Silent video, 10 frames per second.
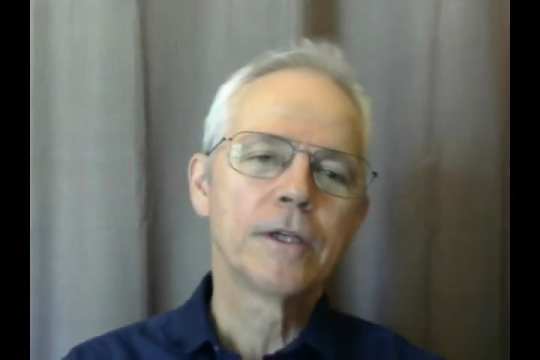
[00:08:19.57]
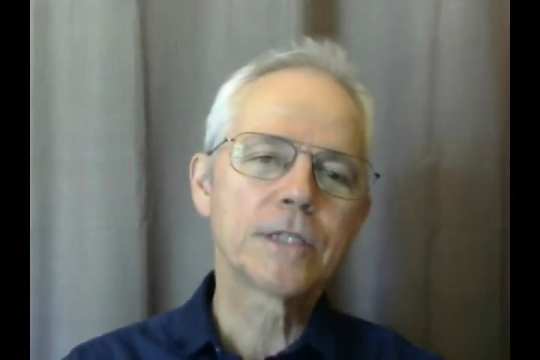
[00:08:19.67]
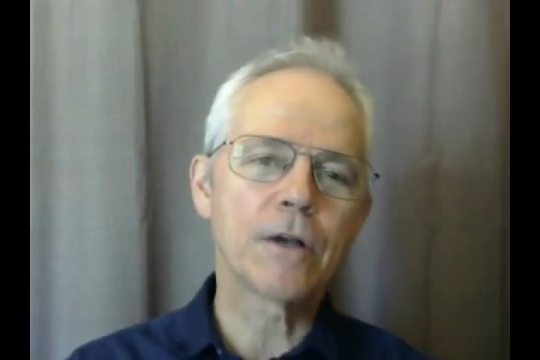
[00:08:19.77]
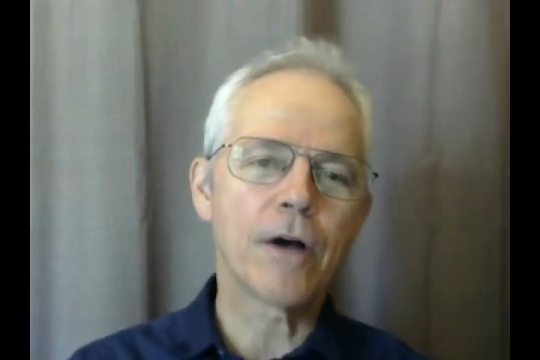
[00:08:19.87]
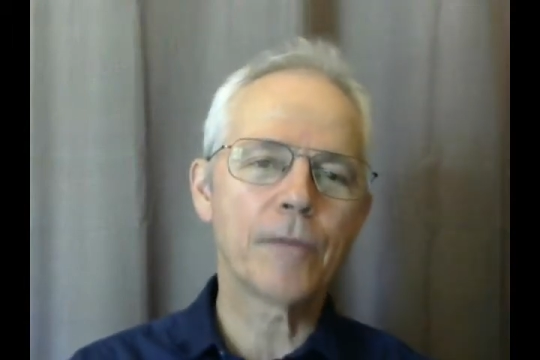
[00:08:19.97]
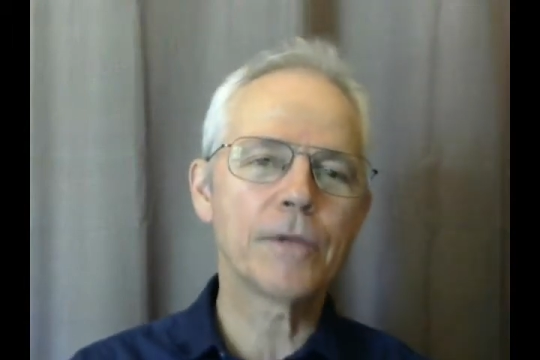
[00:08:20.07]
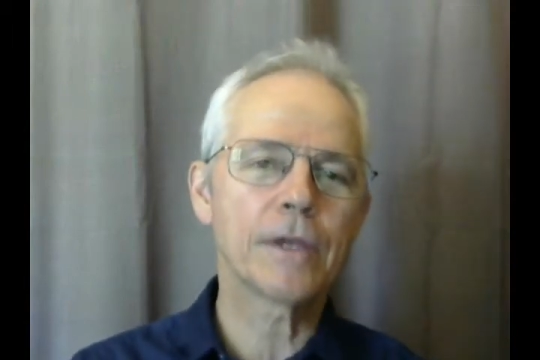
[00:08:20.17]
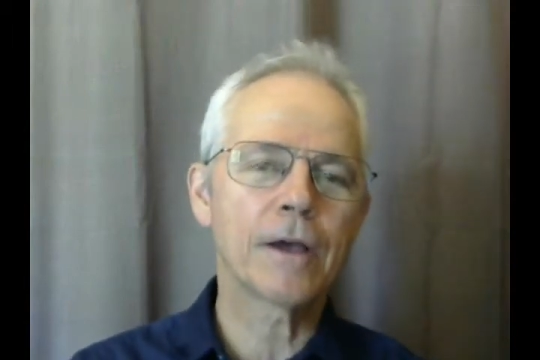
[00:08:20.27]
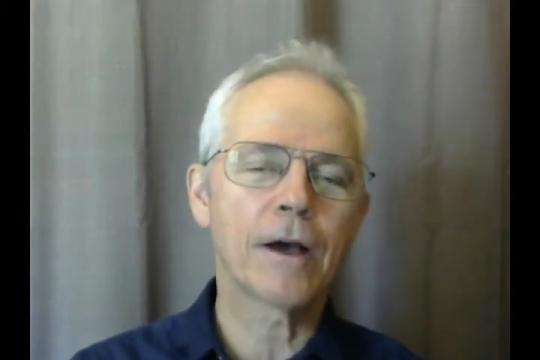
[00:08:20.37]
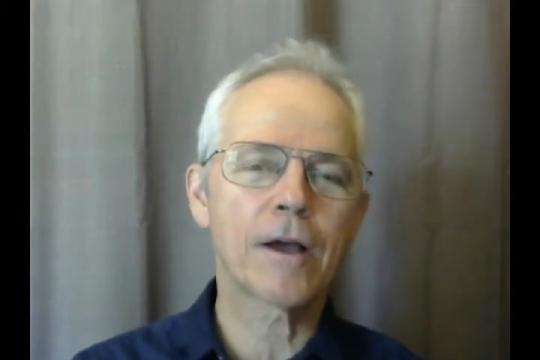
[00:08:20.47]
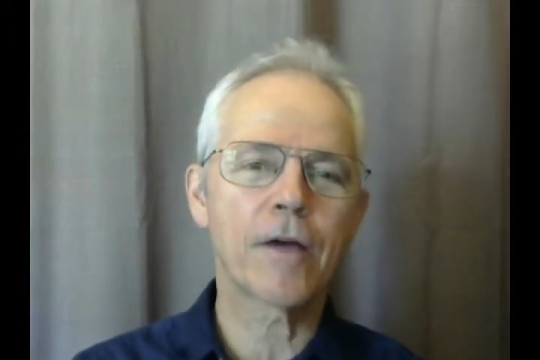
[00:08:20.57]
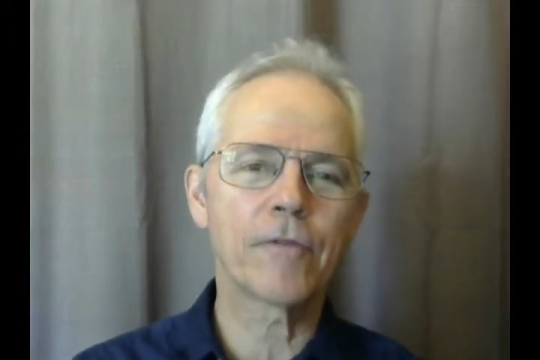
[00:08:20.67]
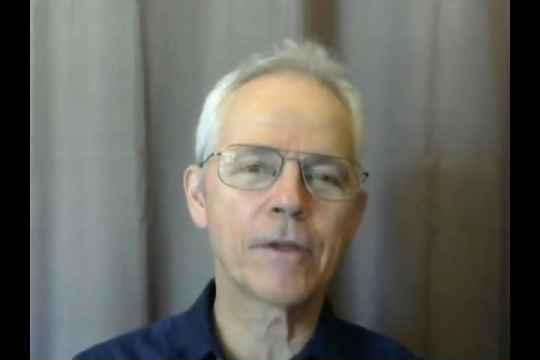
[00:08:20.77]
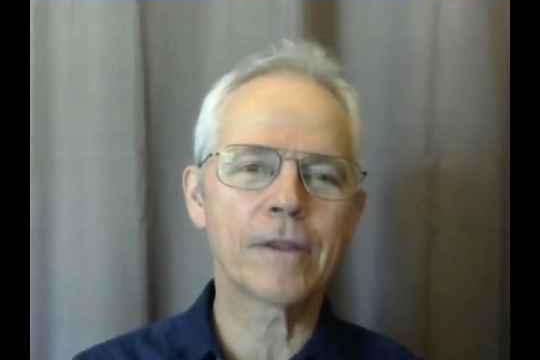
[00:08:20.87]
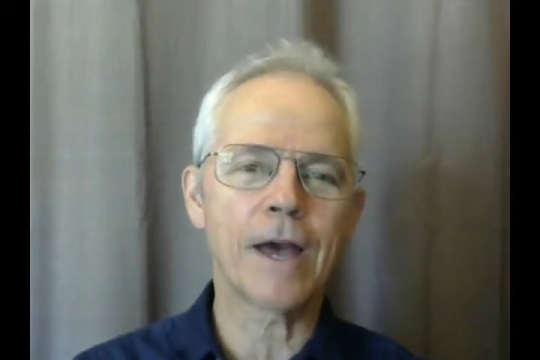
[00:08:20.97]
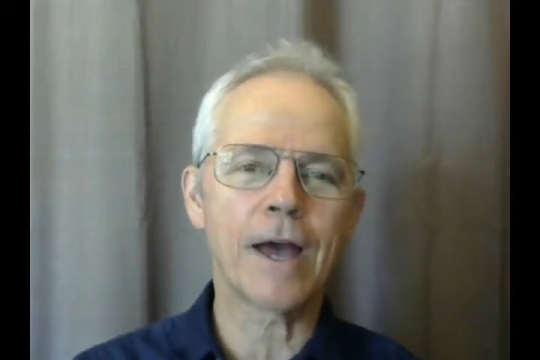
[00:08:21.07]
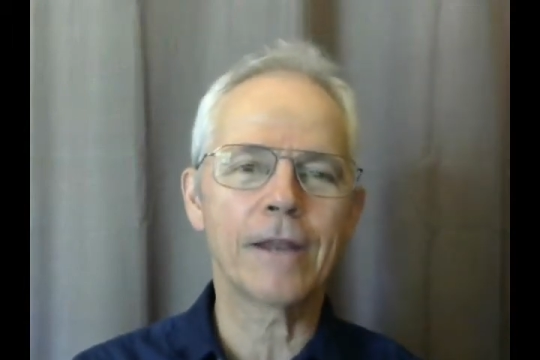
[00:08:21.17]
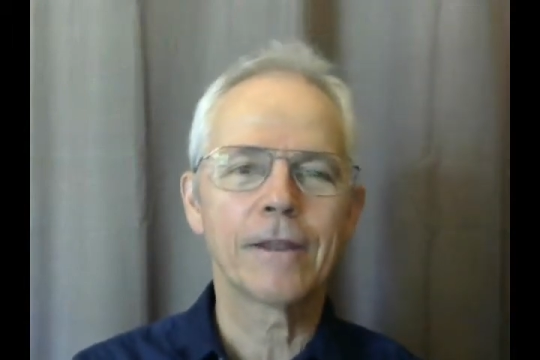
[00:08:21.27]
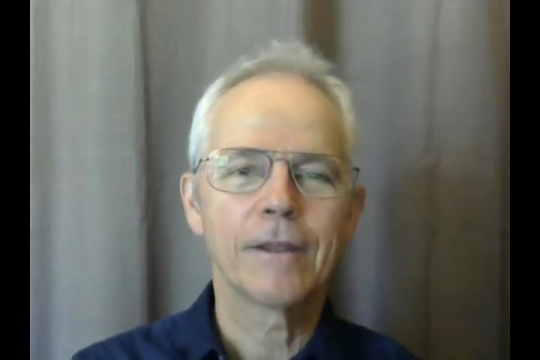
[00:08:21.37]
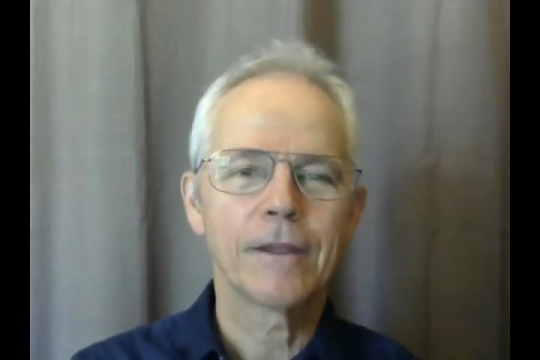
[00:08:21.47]
So I'll be covering
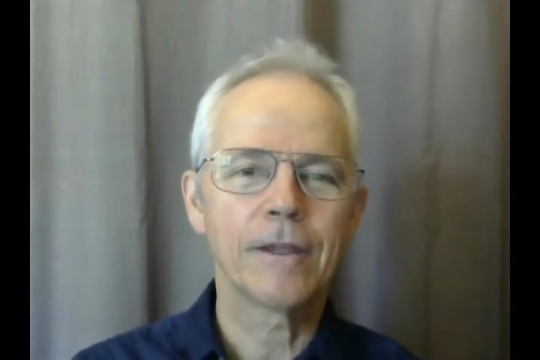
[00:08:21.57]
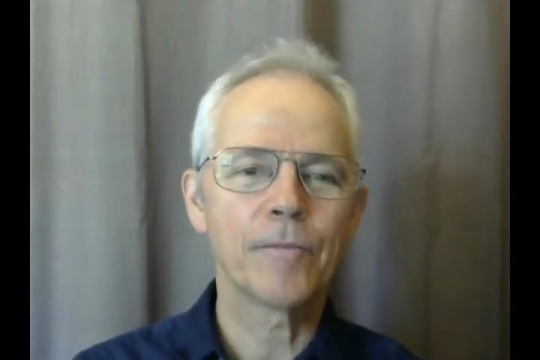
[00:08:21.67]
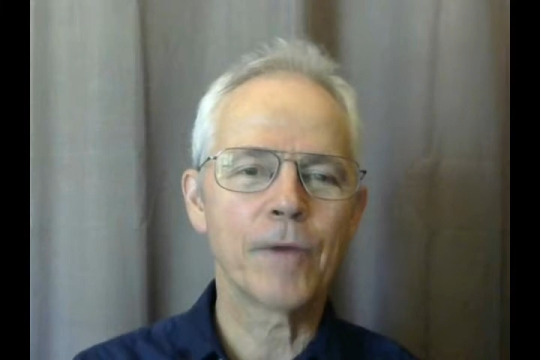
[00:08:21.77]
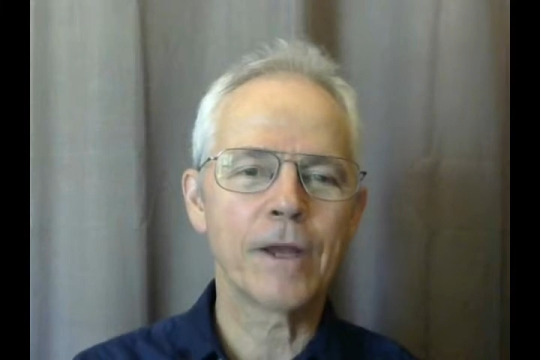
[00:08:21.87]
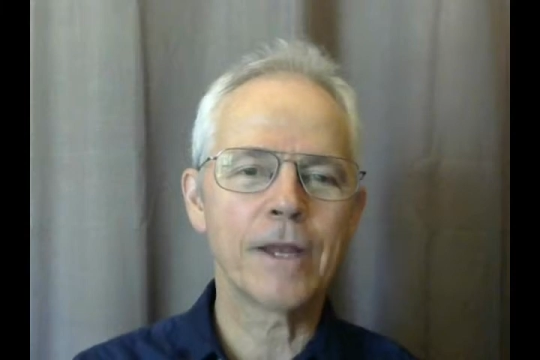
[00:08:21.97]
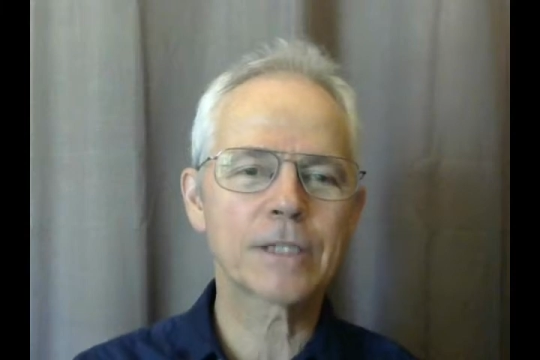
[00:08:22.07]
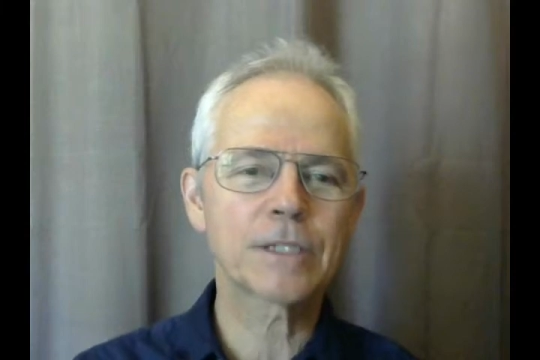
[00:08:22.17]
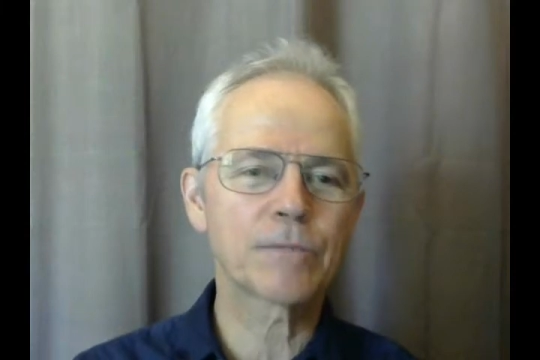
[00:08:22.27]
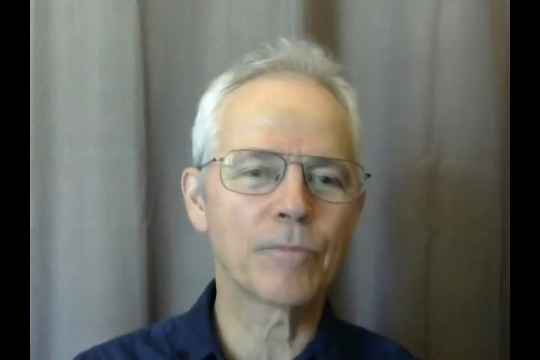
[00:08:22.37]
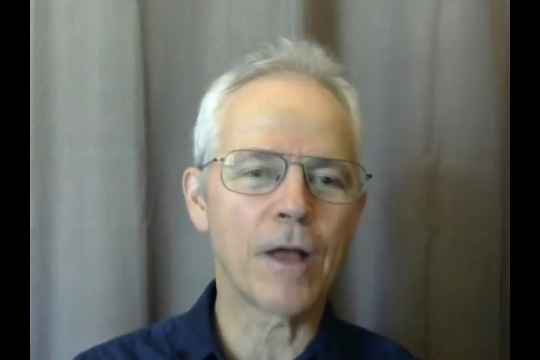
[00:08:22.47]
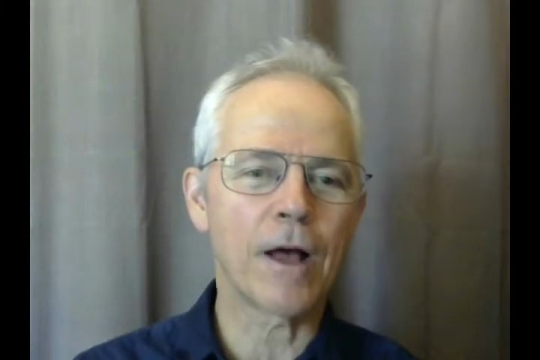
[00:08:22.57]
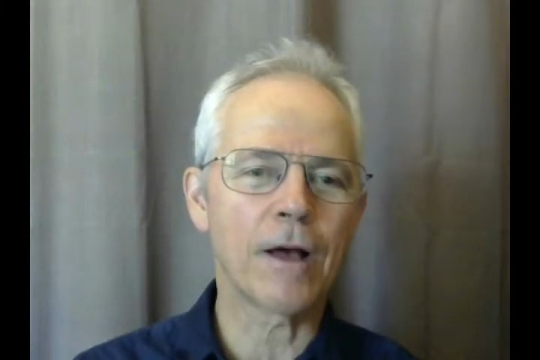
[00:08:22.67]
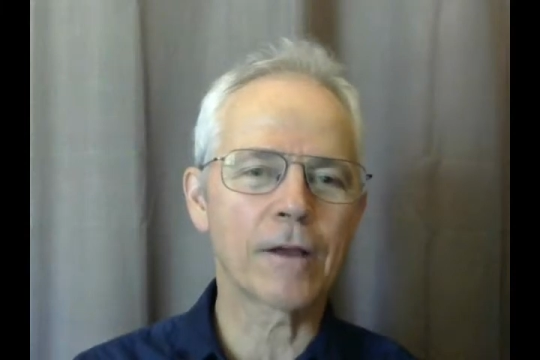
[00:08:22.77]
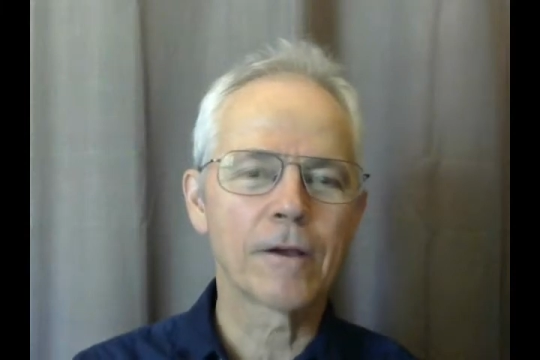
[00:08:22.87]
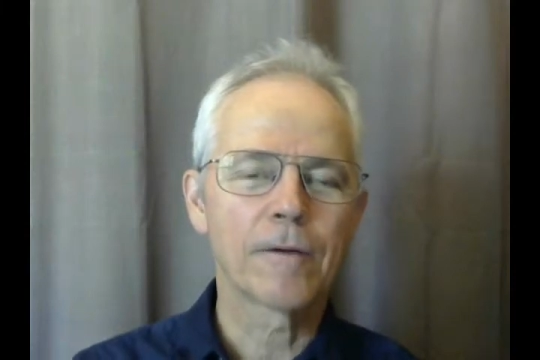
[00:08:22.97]
that in my next blog